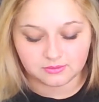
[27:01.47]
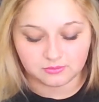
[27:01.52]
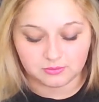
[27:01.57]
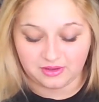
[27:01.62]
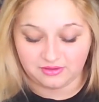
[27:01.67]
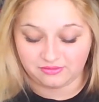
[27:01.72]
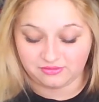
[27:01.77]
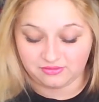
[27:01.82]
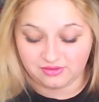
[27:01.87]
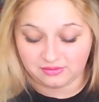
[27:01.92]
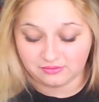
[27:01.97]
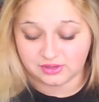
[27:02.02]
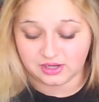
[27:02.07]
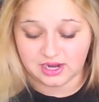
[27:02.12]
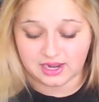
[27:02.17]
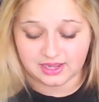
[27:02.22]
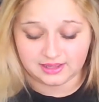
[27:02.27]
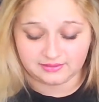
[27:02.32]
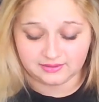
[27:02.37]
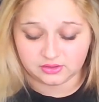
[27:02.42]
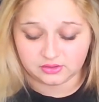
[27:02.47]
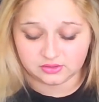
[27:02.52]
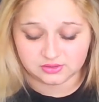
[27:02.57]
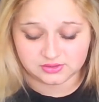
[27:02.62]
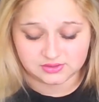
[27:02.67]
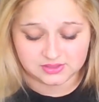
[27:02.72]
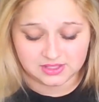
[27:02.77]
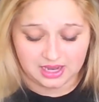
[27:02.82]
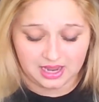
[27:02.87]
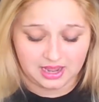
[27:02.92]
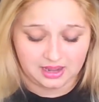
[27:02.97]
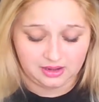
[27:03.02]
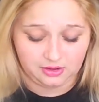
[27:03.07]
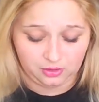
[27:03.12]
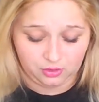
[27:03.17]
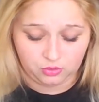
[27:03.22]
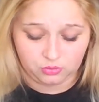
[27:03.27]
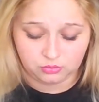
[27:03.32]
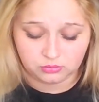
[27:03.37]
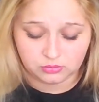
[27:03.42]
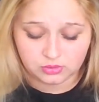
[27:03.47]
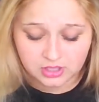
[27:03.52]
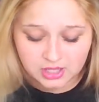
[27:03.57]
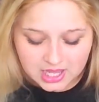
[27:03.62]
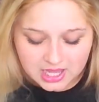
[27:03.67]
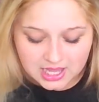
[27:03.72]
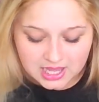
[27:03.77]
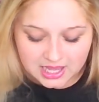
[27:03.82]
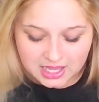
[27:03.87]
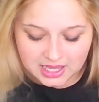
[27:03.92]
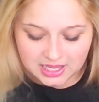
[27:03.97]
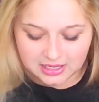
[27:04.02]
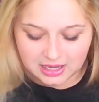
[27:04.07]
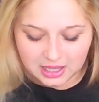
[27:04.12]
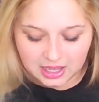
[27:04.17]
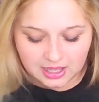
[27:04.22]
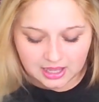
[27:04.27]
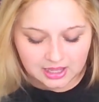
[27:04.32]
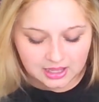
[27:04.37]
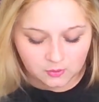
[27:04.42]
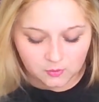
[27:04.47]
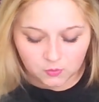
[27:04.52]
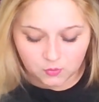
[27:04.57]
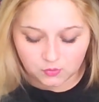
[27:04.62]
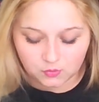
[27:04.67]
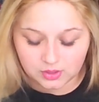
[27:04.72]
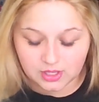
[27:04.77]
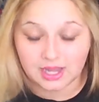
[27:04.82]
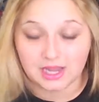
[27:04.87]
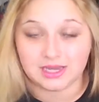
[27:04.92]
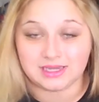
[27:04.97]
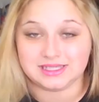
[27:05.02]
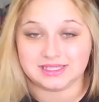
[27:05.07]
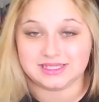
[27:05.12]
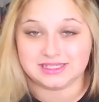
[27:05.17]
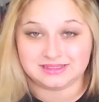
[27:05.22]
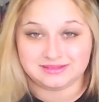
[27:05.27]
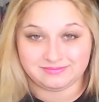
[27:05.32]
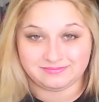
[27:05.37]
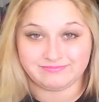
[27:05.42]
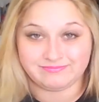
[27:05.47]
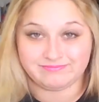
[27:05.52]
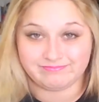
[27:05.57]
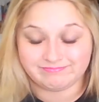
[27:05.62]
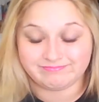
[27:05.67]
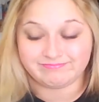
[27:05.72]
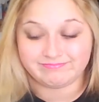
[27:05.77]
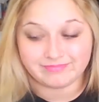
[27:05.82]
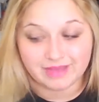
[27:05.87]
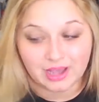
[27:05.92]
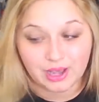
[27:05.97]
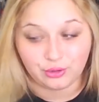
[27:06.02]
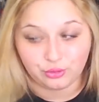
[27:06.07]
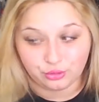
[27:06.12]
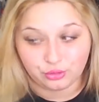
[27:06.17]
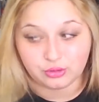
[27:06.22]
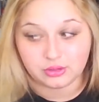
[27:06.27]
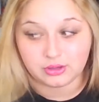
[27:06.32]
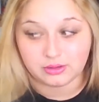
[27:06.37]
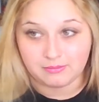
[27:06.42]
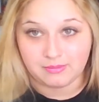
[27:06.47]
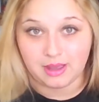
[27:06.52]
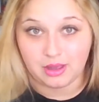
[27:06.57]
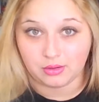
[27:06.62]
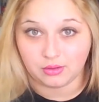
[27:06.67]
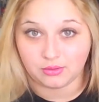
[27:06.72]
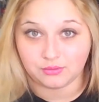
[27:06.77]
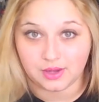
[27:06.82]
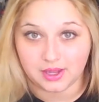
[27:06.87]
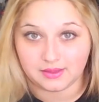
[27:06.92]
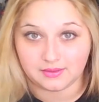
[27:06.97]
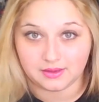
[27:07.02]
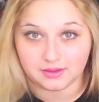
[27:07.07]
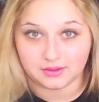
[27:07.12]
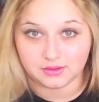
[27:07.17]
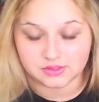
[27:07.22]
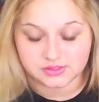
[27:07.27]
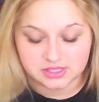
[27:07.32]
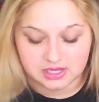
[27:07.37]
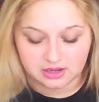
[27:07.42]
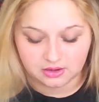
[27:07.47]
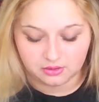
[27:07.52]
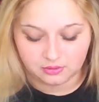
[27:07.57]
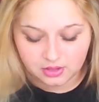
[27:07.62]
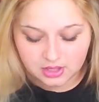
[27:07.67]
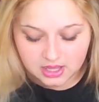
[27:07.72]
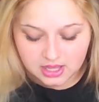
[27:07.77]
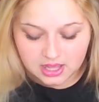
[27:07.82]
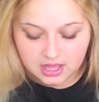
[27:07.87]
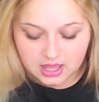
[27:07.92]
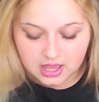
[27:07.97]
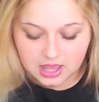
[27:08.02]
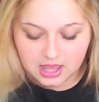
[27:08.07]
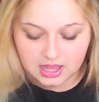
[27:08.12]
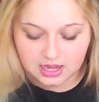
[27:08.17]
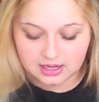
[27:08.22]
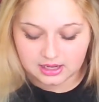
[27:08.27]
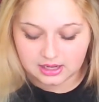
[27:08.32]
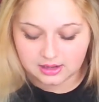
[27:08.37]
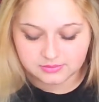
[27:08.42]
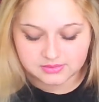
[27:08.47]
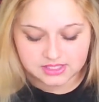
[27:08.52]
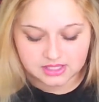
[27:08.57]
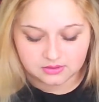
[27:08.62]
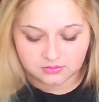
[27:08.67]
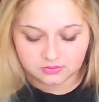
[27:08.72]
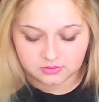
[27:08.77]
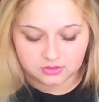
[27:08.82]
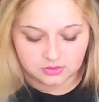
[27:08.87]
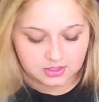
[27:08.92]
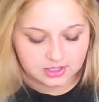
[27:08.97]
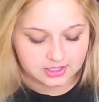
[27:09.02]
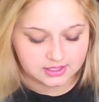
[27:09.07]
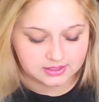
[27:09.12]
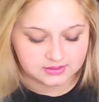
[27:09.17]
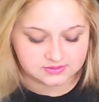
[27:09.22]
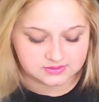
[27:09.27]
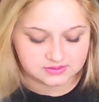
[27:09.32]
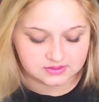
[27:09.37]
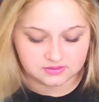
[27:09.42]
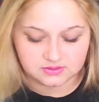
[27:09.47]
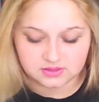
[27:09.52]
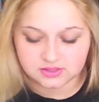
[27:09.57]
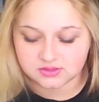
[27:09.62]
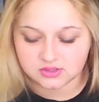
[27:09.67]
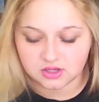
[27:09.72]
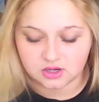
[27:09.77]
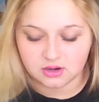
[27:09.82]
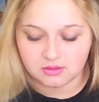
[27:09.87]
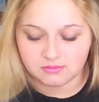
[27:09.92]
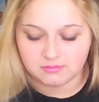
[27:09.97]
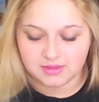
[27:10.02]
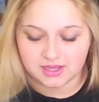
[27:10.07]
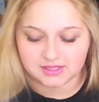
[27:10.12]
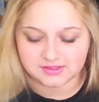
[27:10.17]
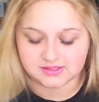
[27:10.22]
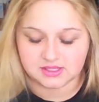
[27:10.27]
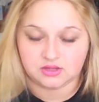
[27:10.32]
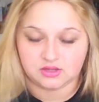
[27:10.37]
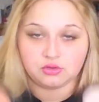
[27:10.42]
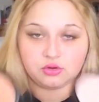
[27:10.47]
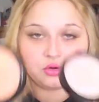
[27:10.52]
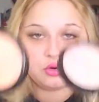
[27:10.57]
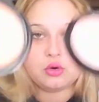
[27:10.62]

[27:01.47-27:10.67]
of my favorite highlighters that I own, and I own a good amount of highlighters now. And I'm telling you guys, these are amazing. They're